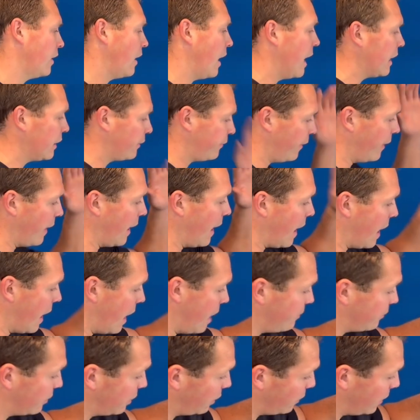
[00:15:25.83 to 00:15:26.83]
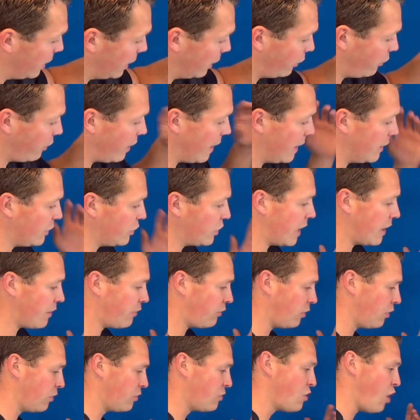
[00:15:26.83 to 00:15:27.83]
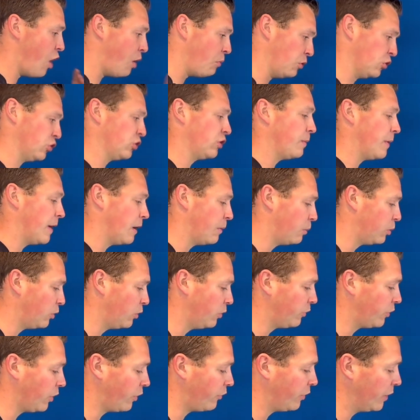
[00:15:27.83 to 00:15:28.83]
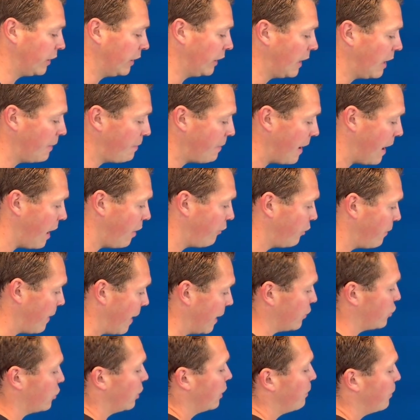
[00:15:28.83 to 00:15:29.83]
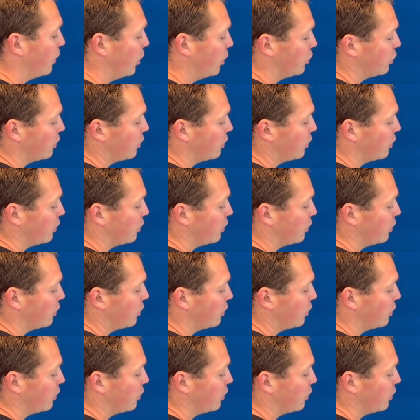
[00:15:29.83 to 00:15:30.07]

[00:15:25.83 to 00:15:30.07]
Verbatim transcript: As for the arms, they work great in general, not much to be improved on really apart from actually putting